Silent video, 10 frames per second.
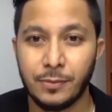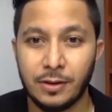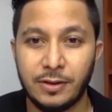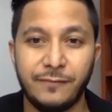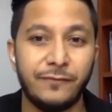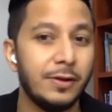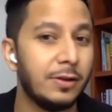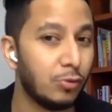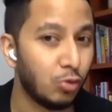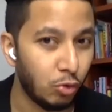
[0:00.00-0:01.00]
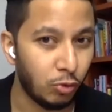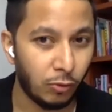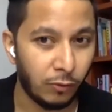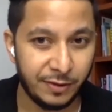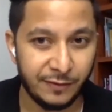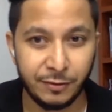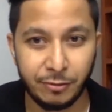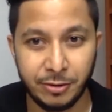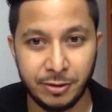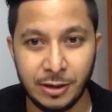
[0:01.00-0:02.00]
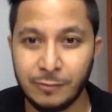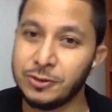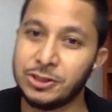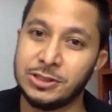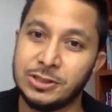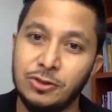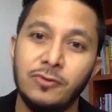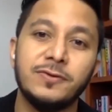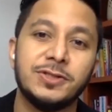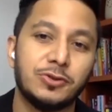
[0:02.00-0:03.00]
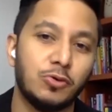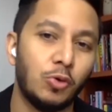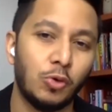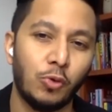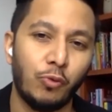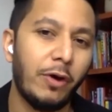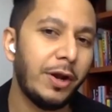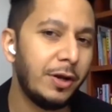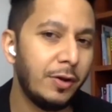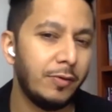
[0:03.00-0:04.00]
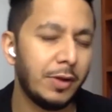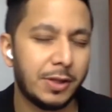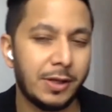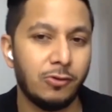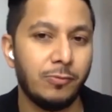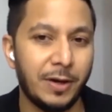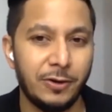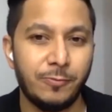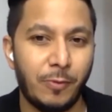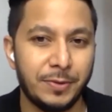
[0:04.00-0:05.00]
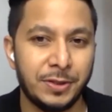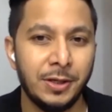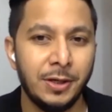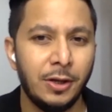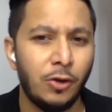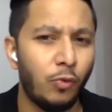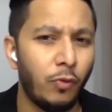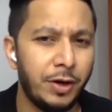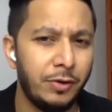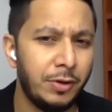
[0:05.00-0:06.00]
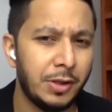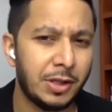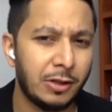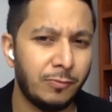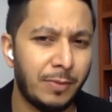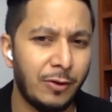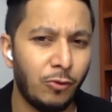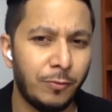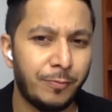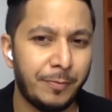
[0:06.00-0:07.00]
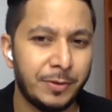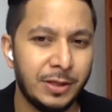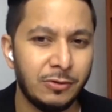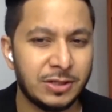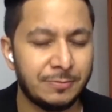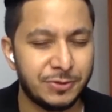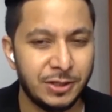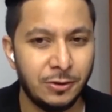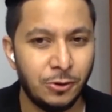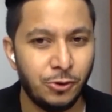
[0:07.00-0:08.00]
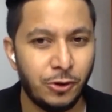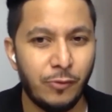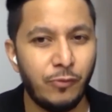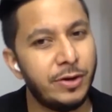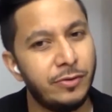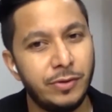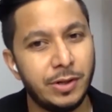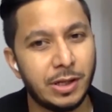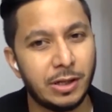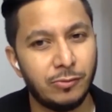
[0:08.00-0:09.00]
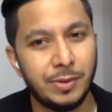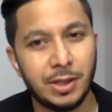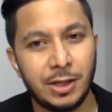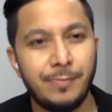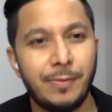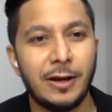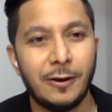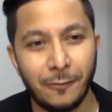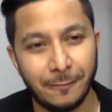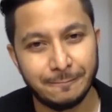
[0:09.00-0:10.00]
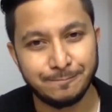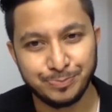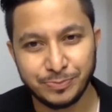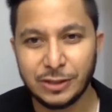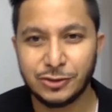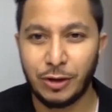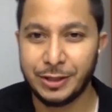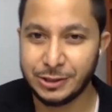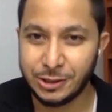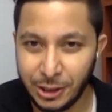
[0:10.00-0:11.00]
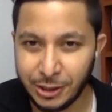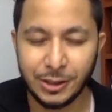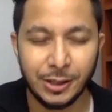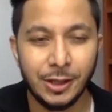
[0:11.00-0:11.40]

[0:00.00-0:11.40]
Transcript: the first rule of 7 criteria, which is new versus old. When do you decide to buy new property? When do you decide to buy old property or subsale? And when do you decide to basically buy lelong? So I think,